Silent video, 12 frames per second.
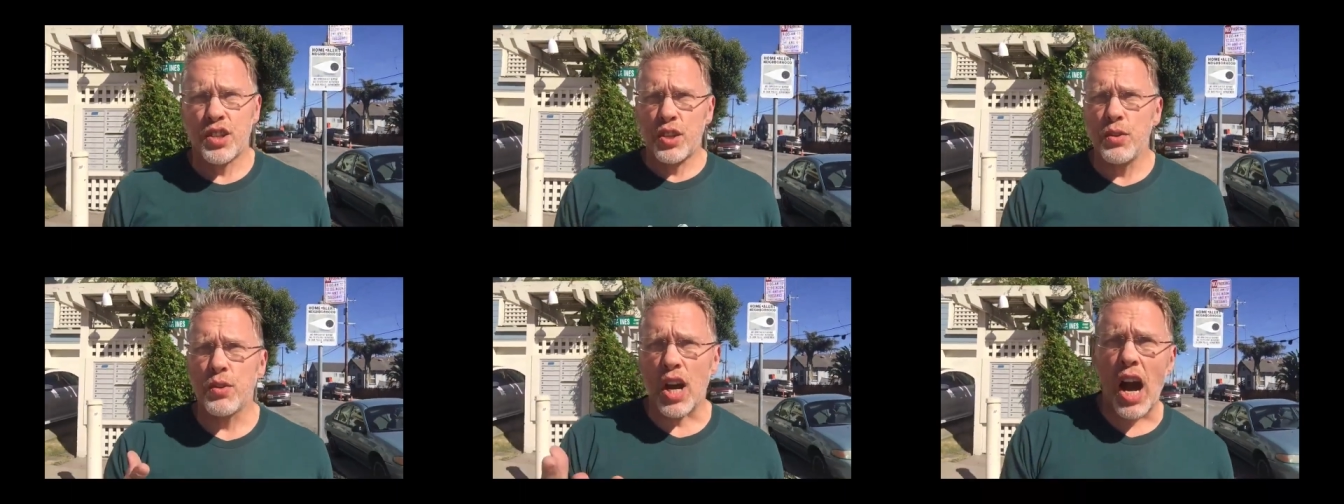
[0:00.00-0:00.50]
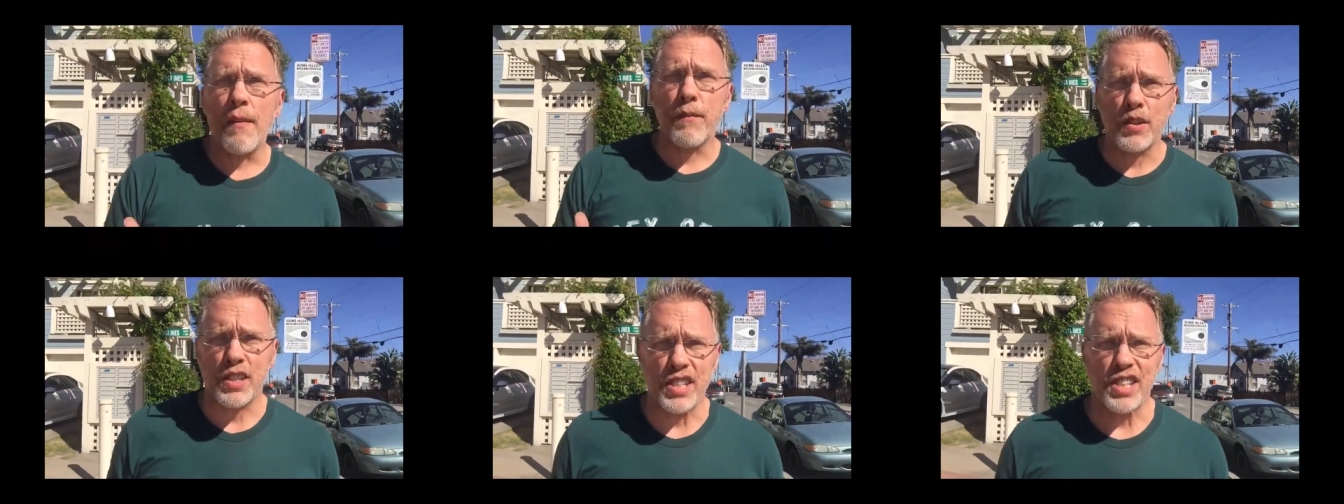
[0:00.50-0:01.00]
to
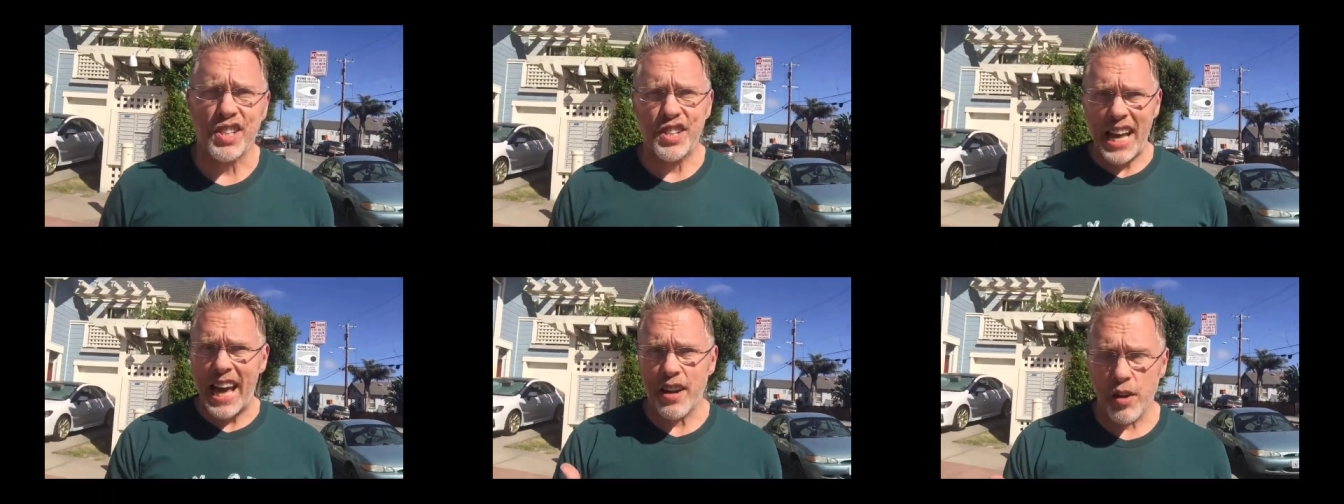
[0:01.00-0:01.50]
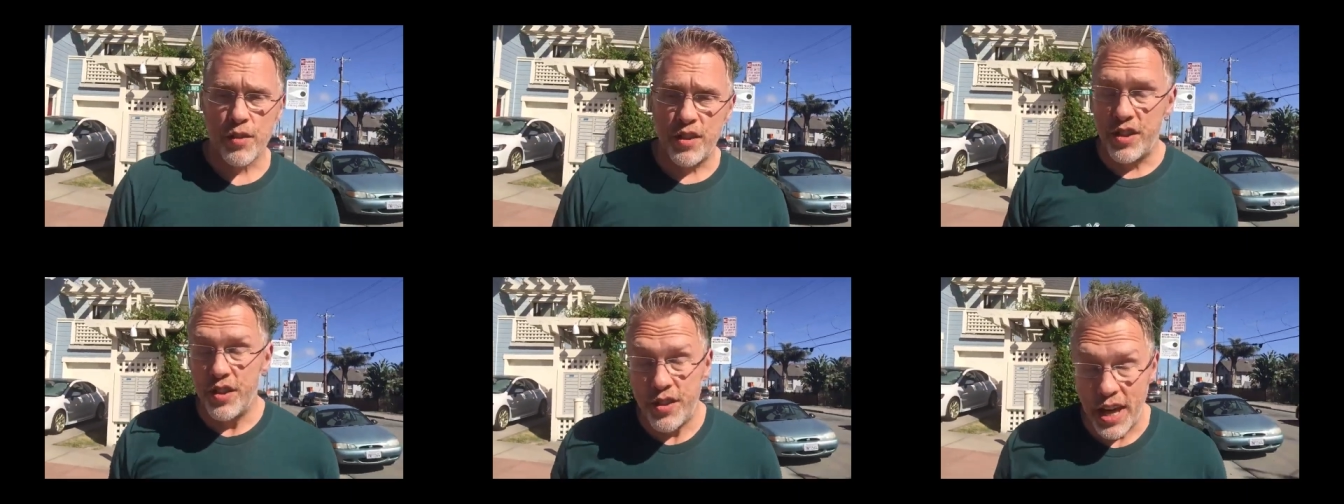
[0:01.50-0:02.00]
conferences that
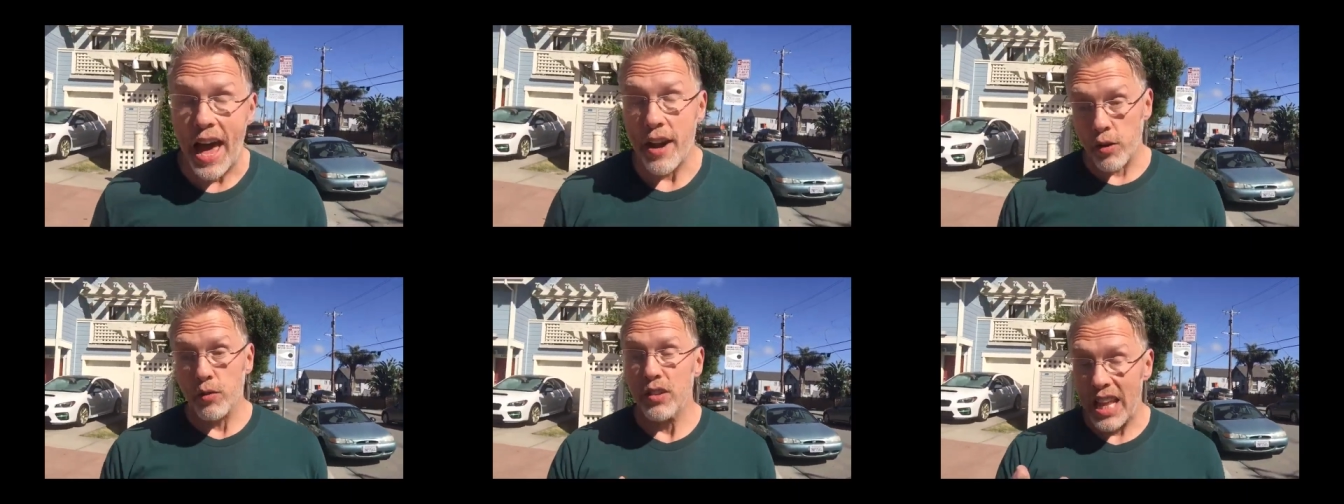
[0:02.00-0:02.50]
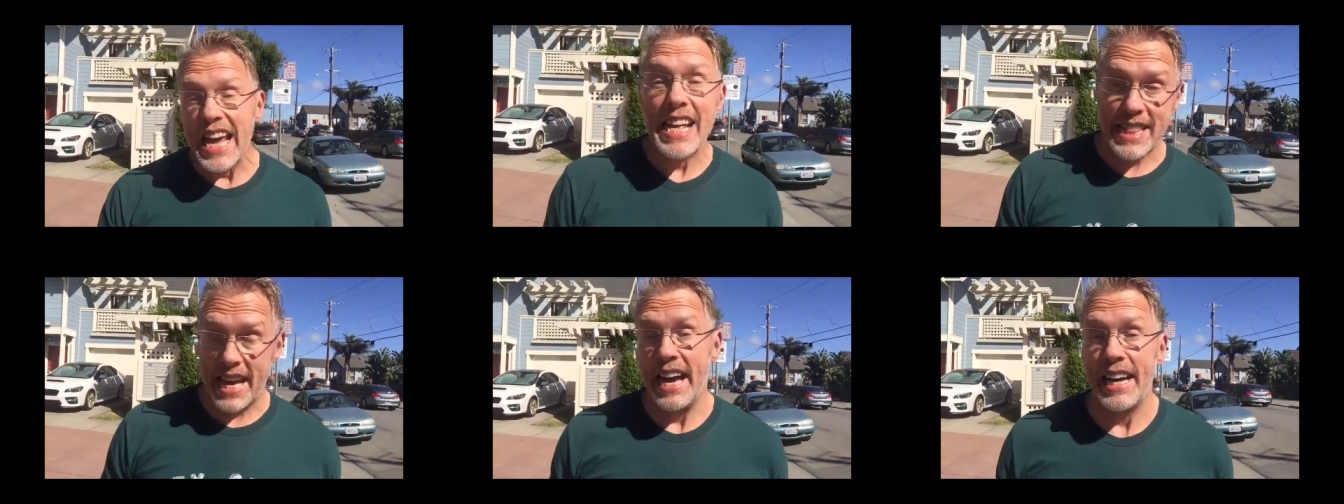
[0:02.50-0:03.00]
are that are
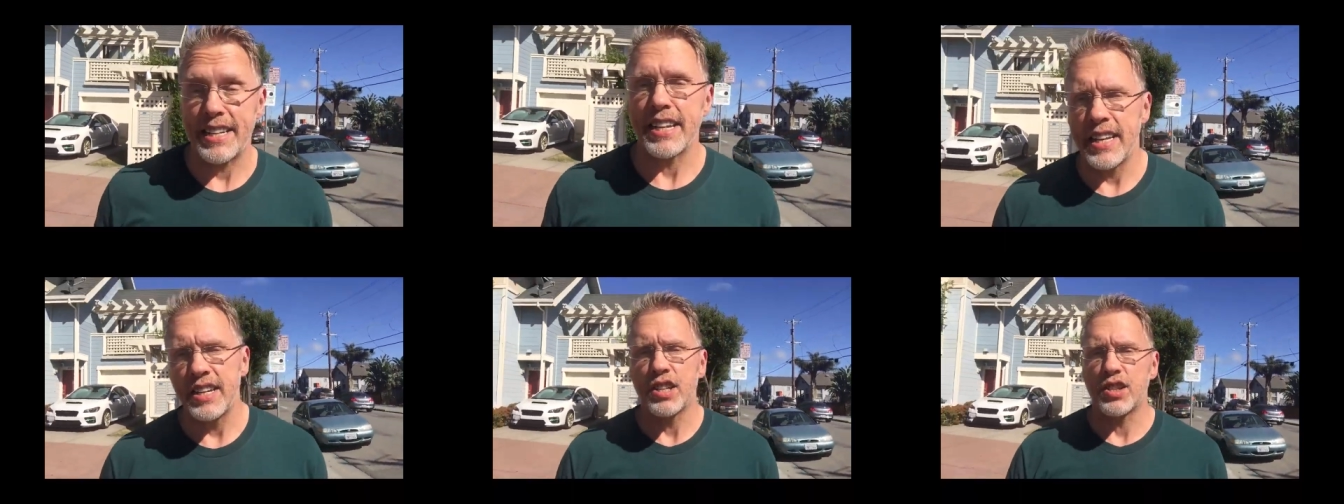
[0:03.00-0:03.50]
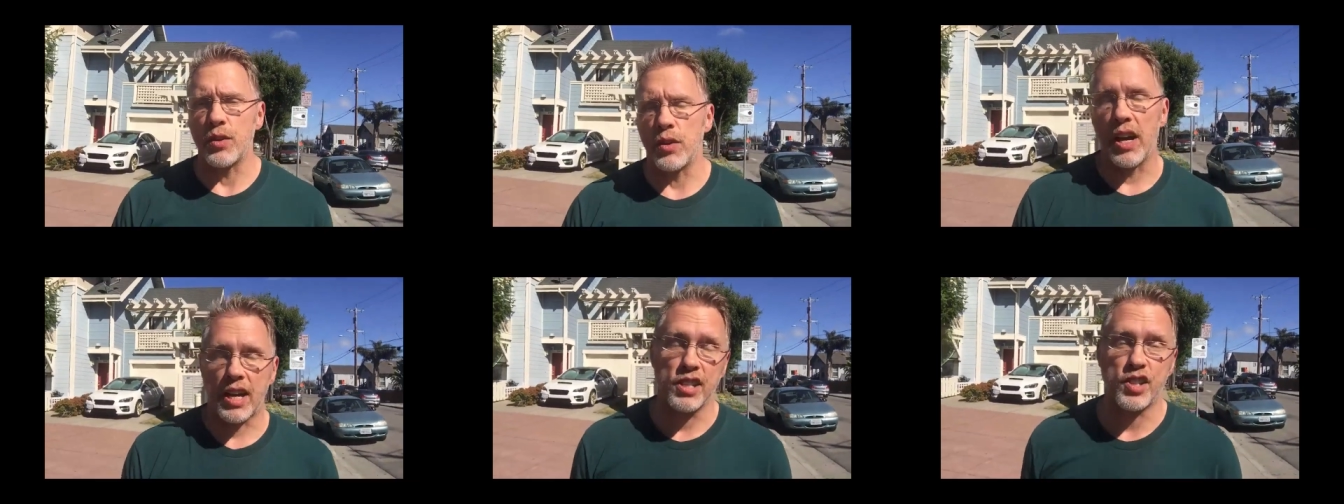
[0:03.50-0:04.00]
like that
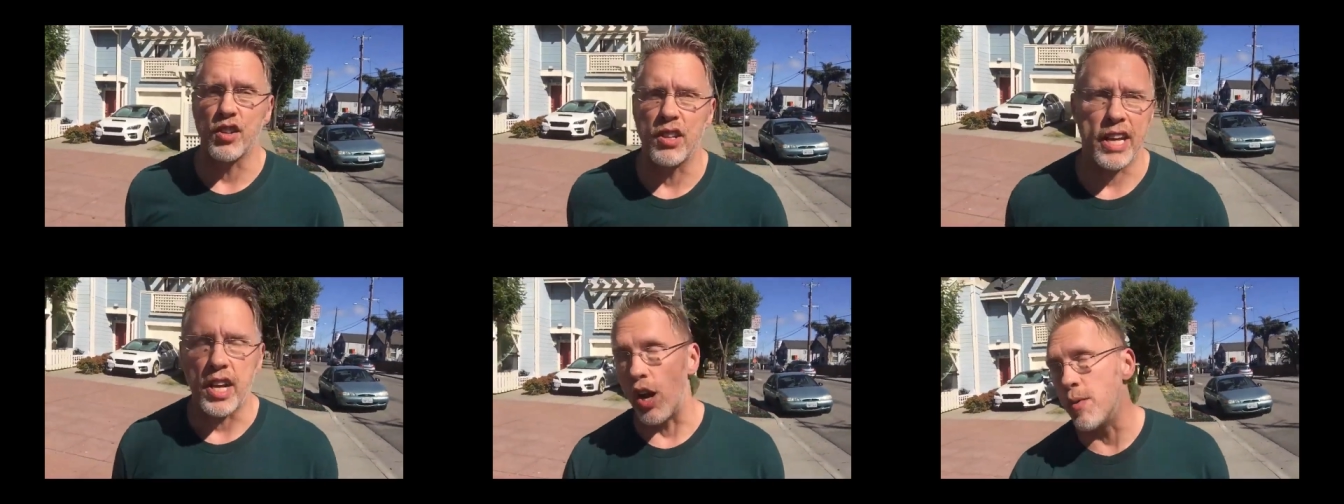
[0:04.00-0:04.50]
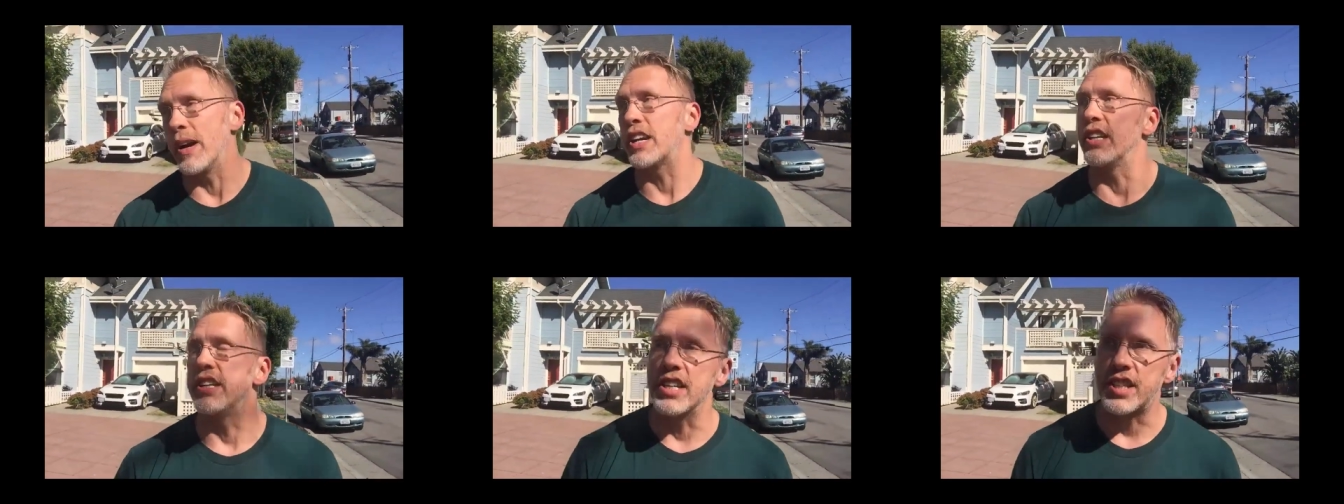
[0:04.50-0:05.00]
so because you're like oh
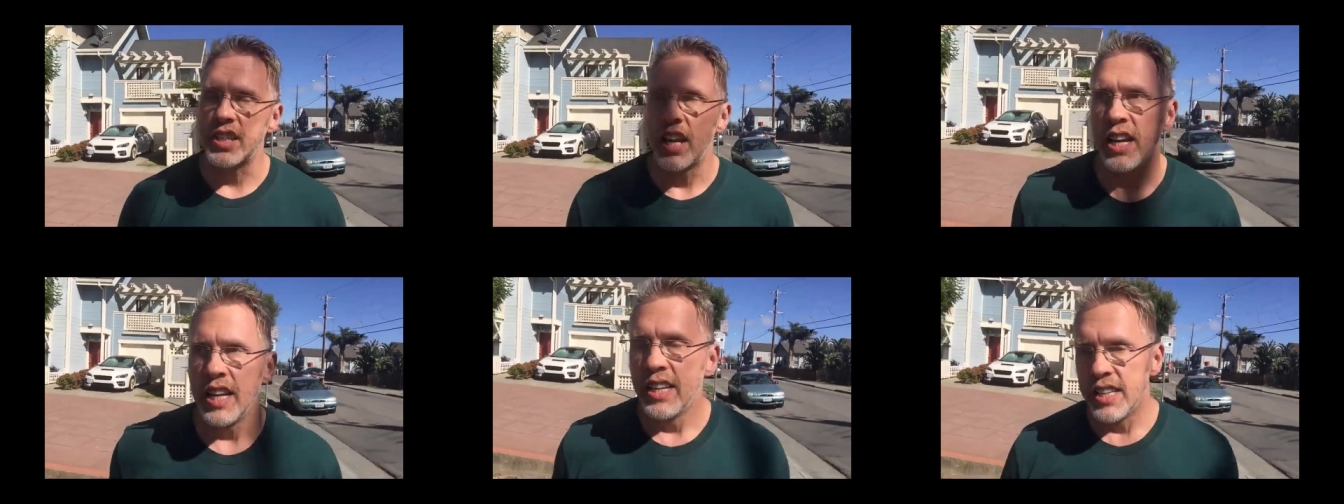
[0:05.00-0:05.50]
my goodness